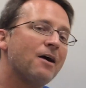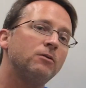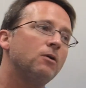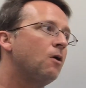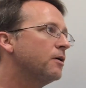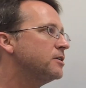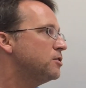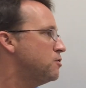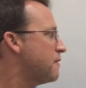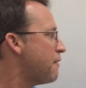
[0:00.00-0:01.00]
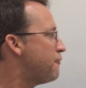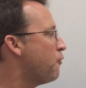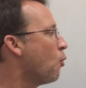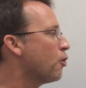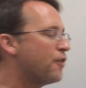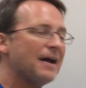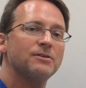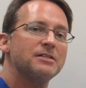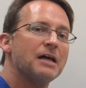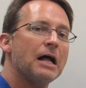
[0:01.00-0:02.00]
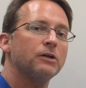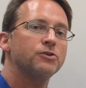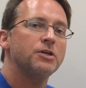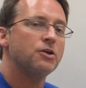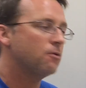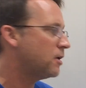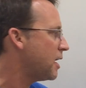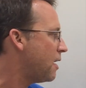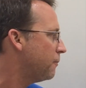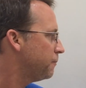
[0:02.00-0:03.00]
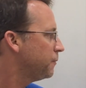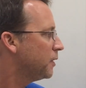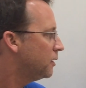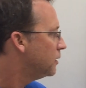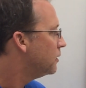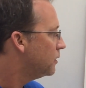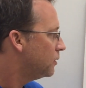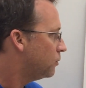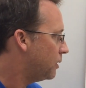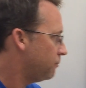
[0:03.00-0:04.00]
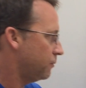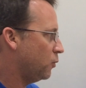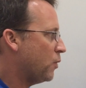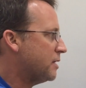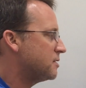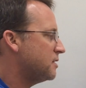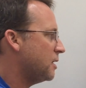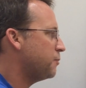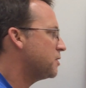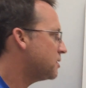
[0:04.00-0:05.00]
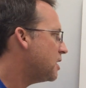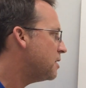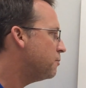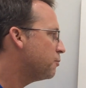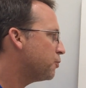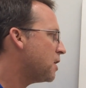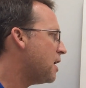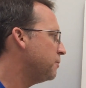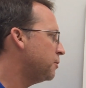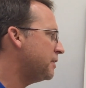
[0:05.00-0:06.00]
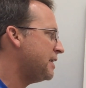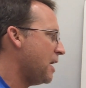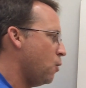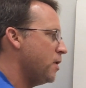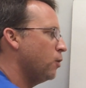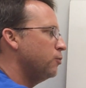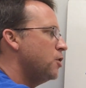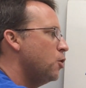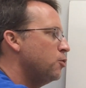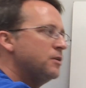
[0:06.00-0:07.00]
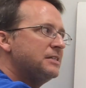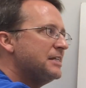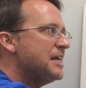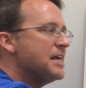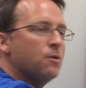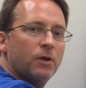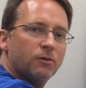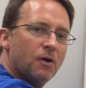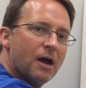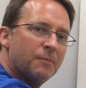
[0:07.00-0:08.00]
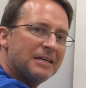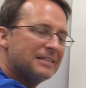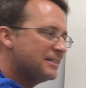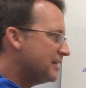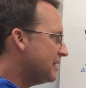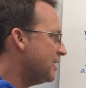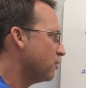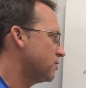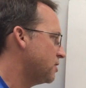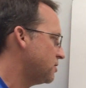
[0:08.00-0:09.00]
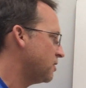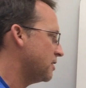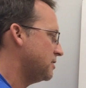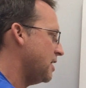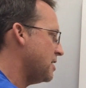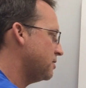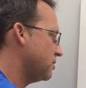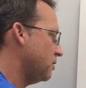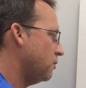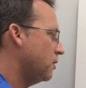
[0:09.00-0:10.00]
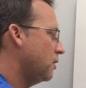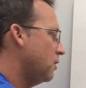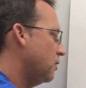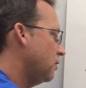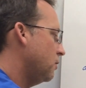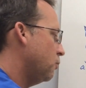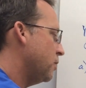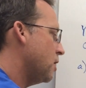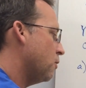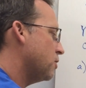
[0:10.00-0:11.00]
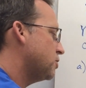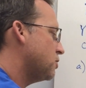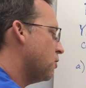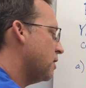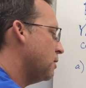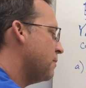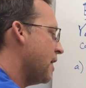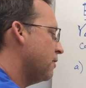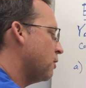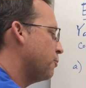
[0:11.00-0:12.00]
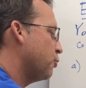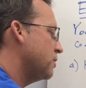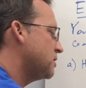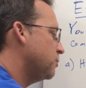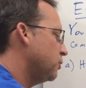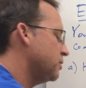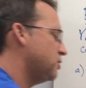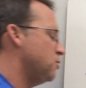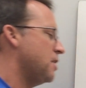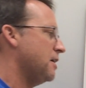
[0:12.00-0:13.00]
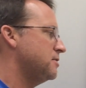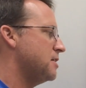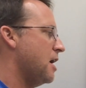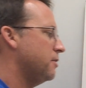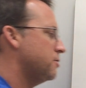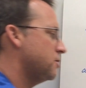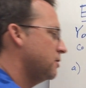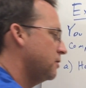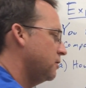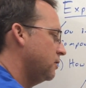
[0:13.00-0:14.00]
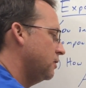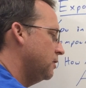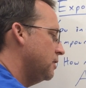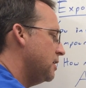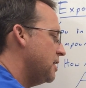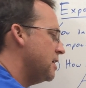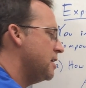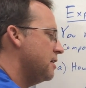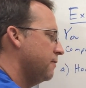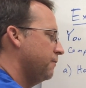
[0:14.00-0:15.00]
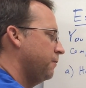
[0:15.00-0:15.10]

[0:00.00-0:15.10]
how long until you've got $4,000 in your account? Well, we can set up the same problem, but now we don't know the T. We don't know how many years this is going to take. So we know our starting amount, our principal is $2,000. E,